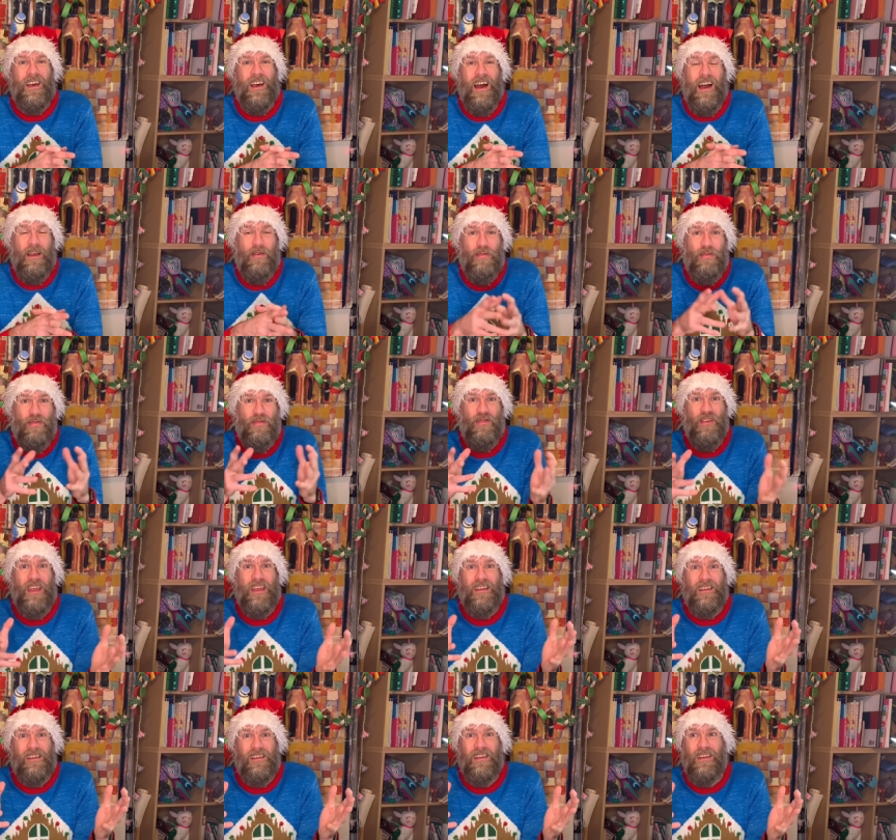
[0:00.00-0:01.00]
I
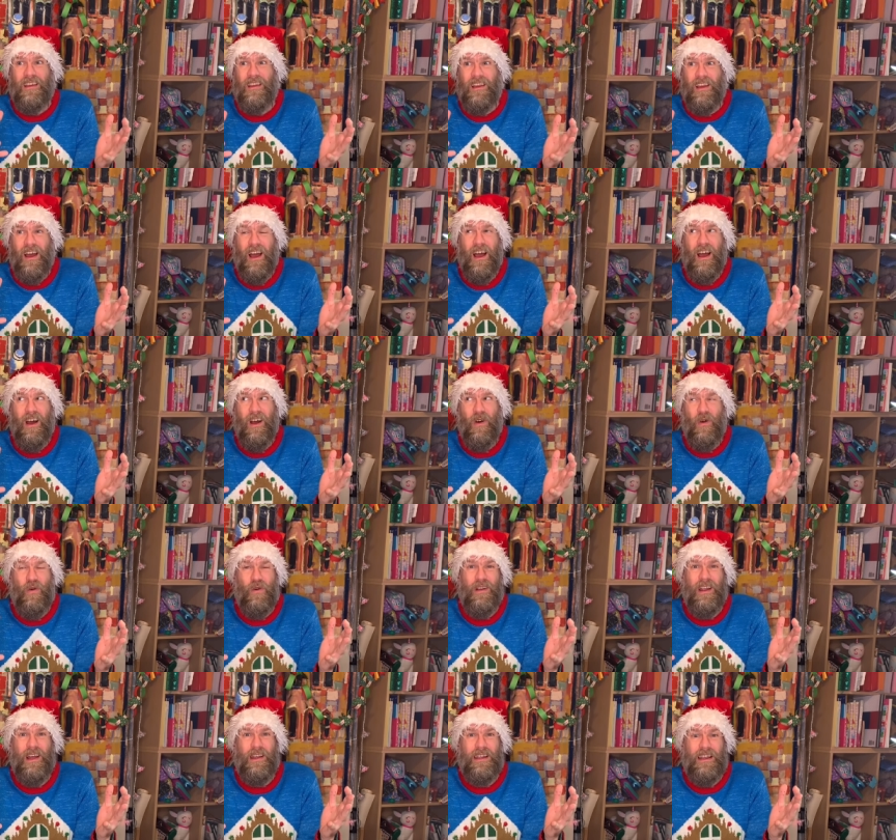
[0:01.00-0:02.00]
think uh,
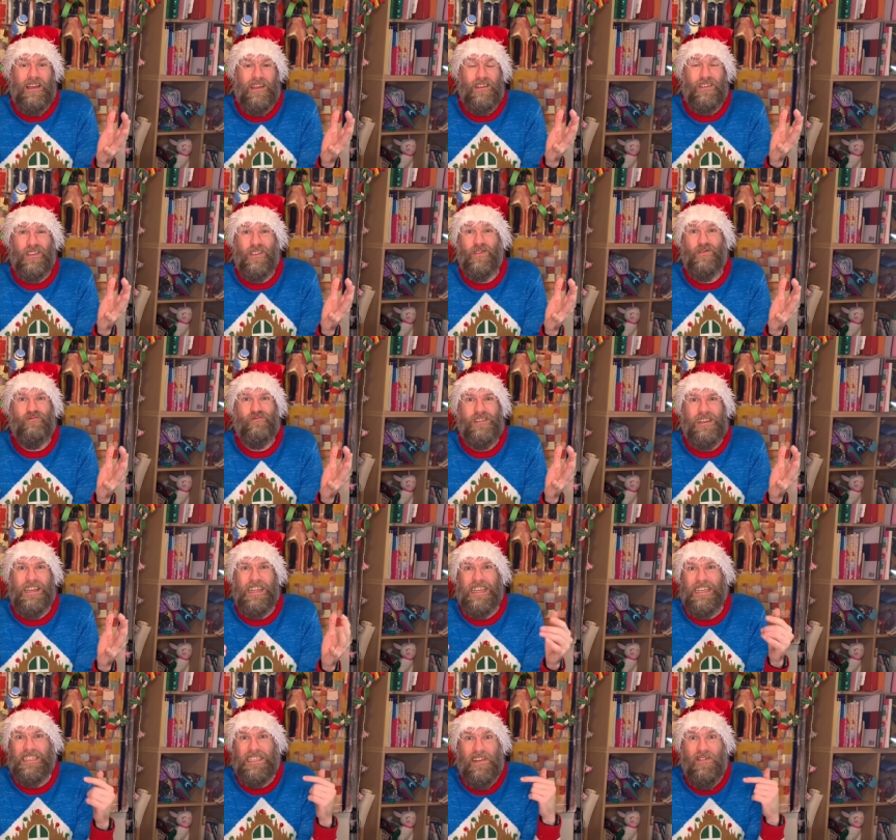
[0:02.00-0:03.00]
all I'd like you to do
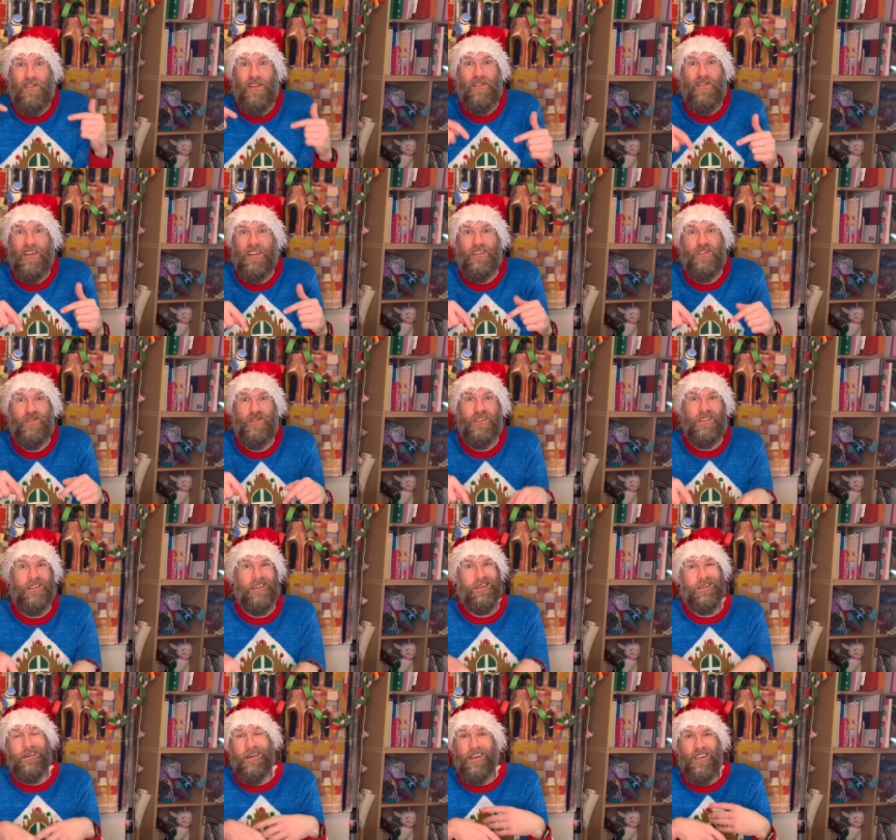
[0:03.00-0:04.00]
really is if you've enjoyed
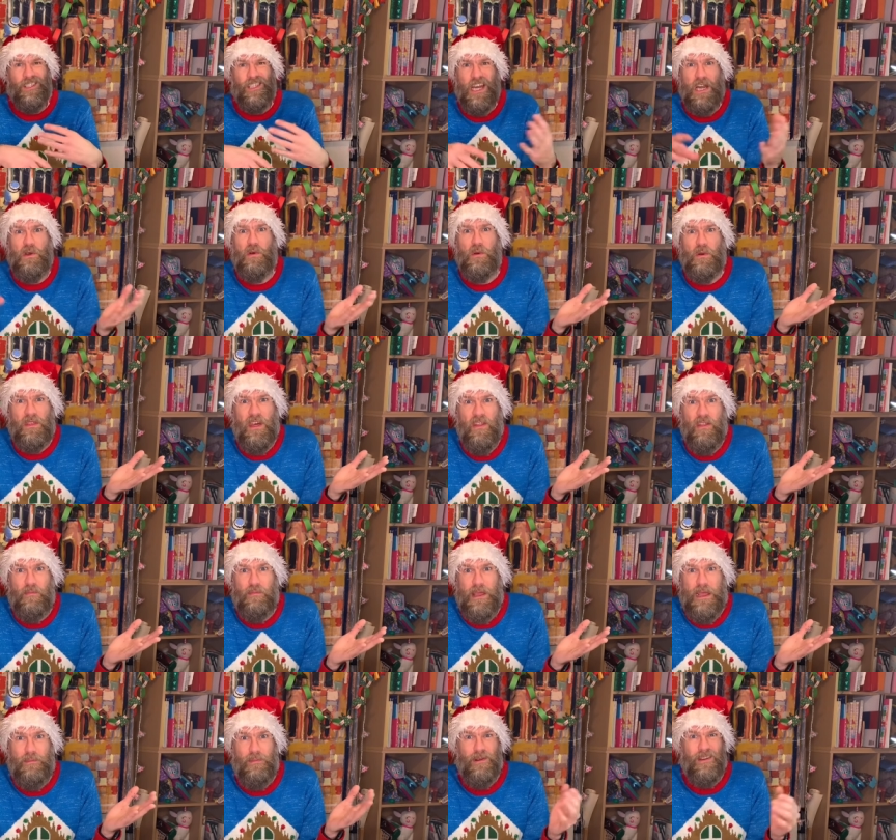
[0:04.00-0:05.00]
this, share it with other
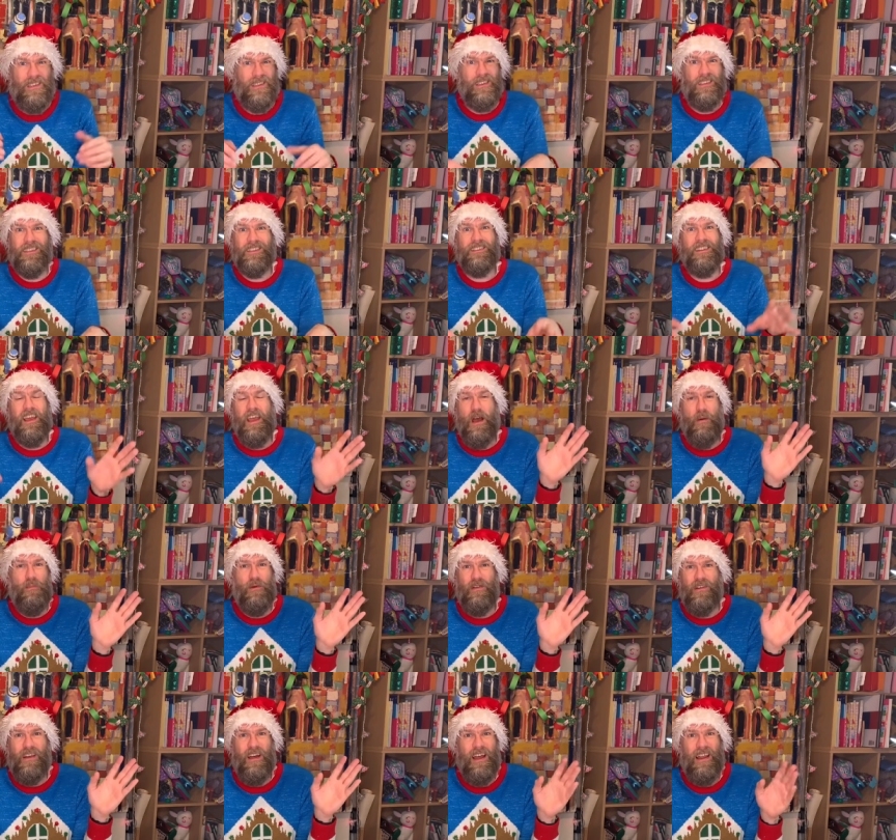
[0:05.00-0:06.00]
people. It's going to stay up
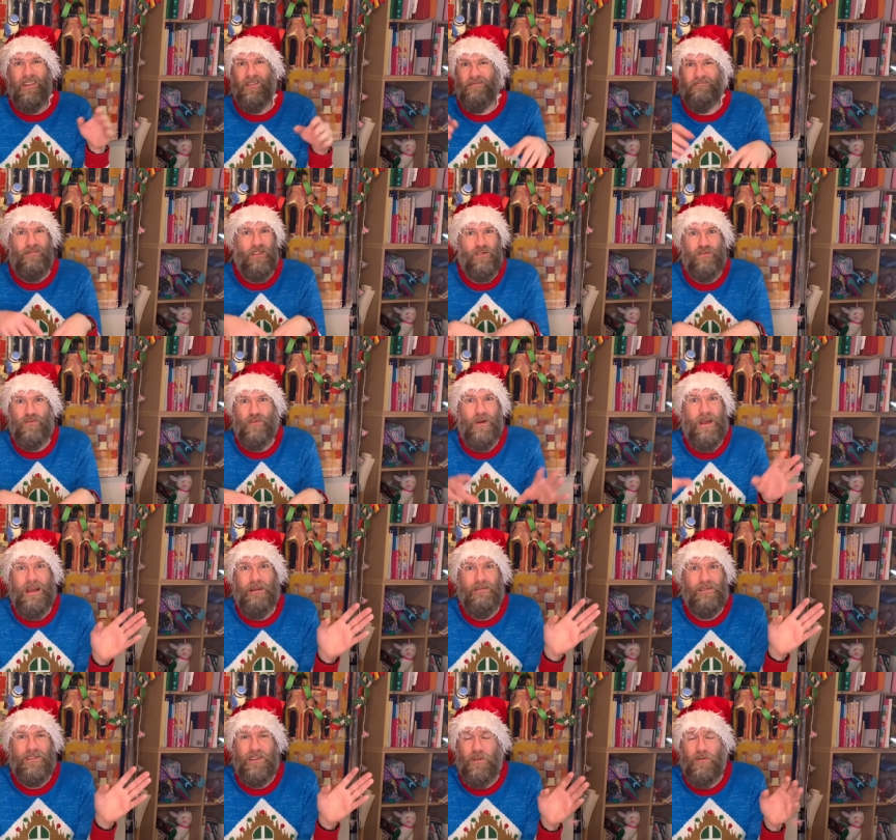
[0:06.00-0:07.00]
online
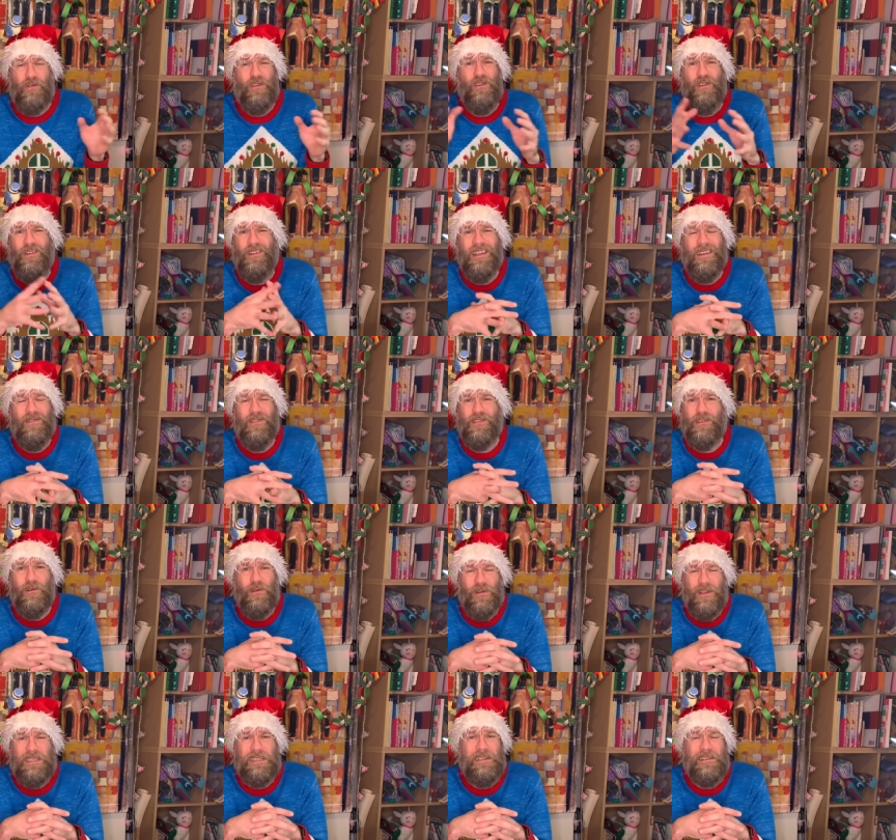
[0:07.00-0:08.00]
throughout, so you could even do this in